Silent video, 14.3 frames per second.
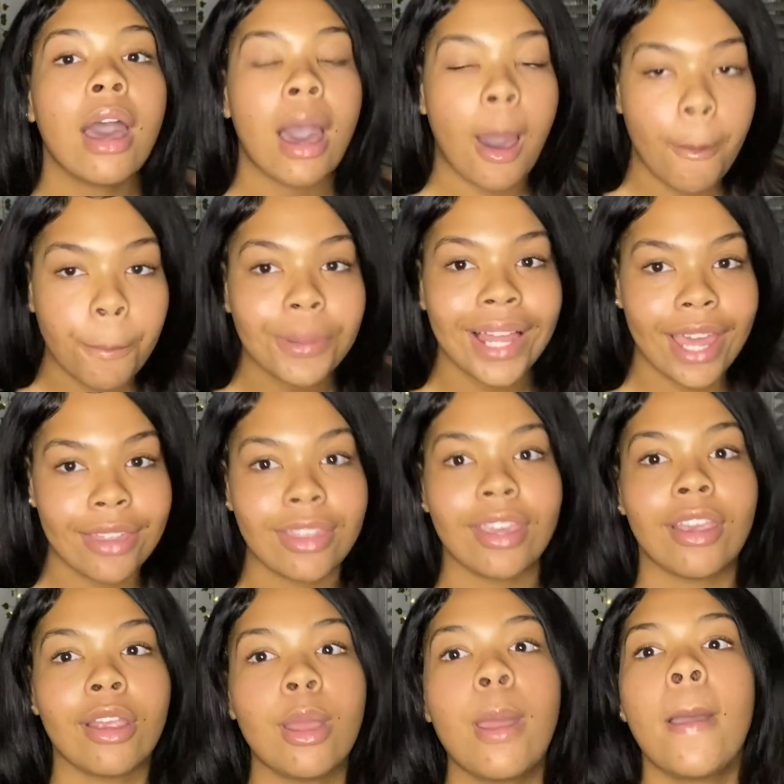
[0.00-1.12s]
apply
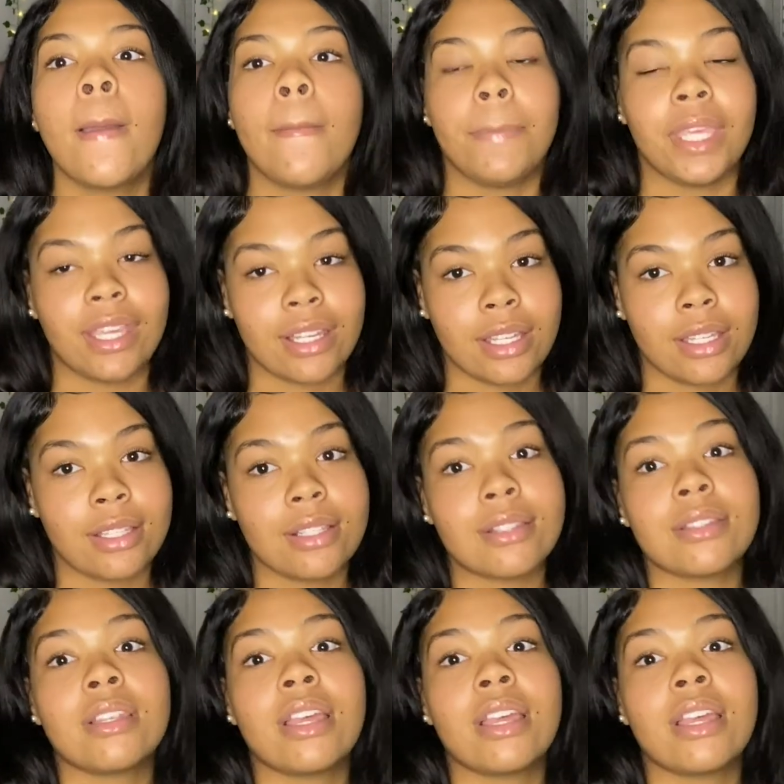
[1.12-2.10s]
there. Because